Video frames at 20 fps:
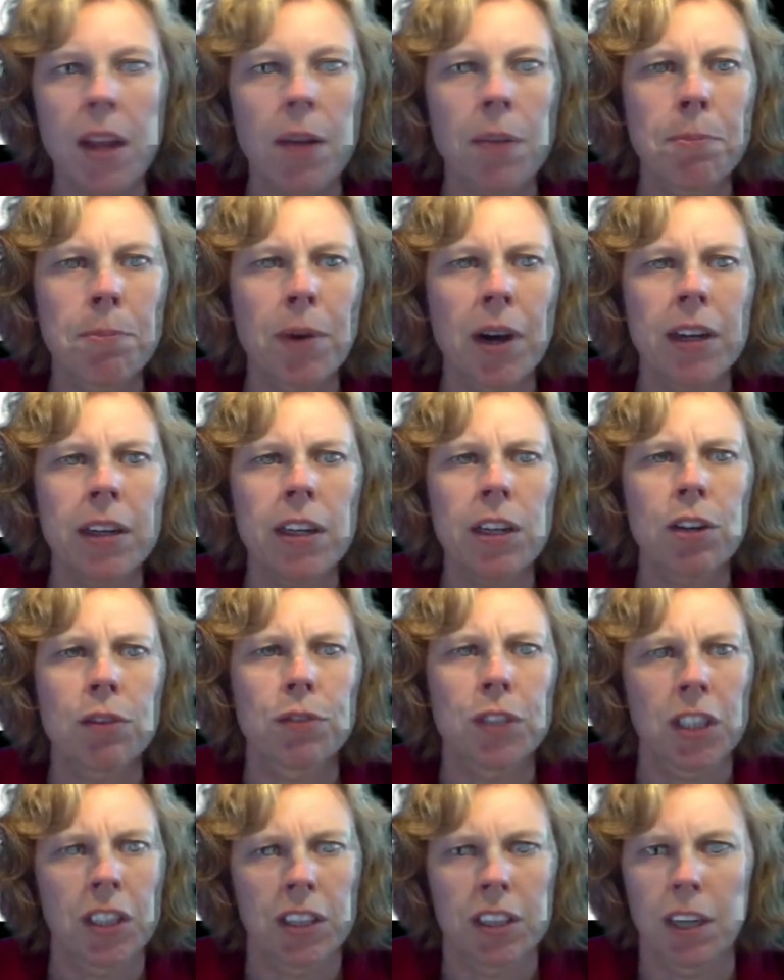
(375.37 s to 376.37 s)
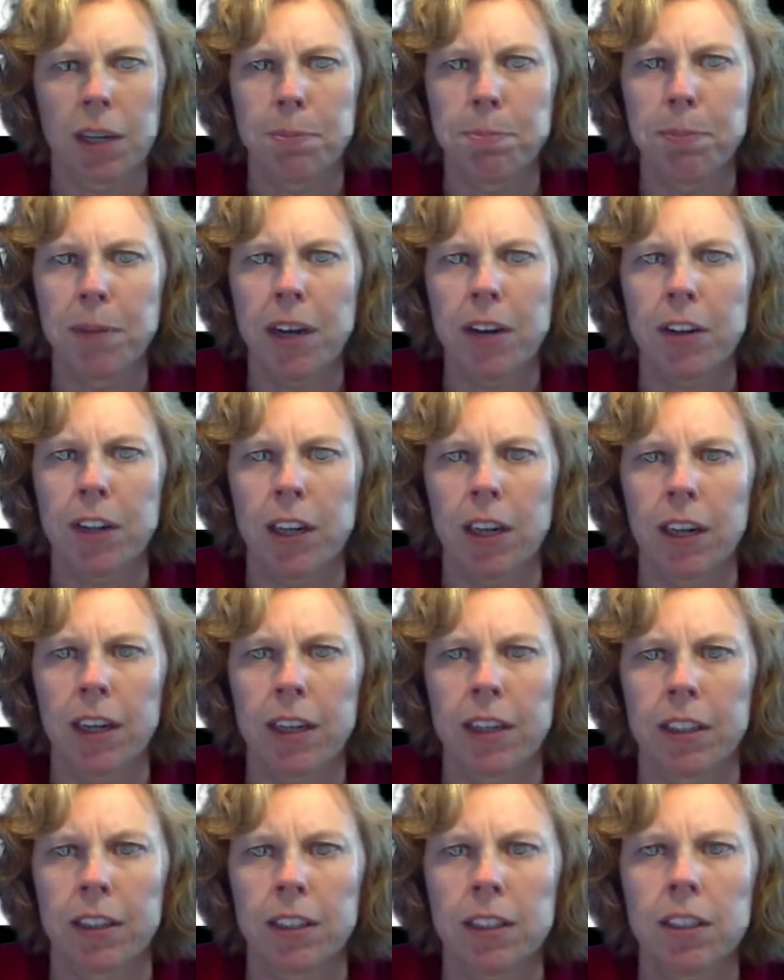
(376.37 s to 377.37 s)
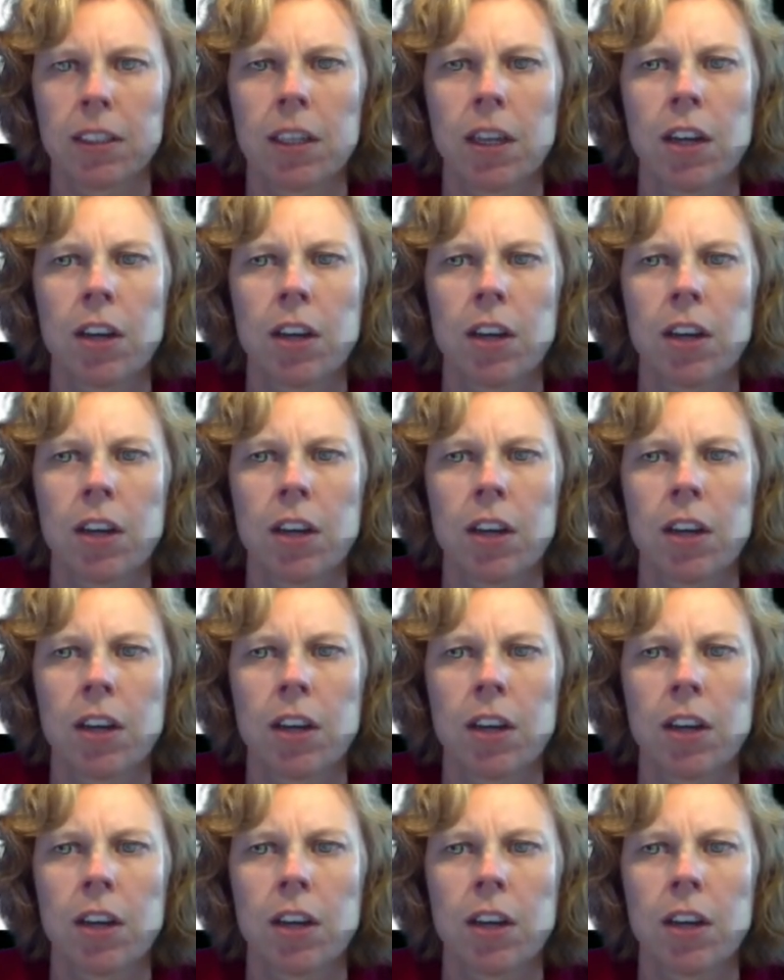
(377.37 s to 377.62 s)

Binding of this dimeric ligand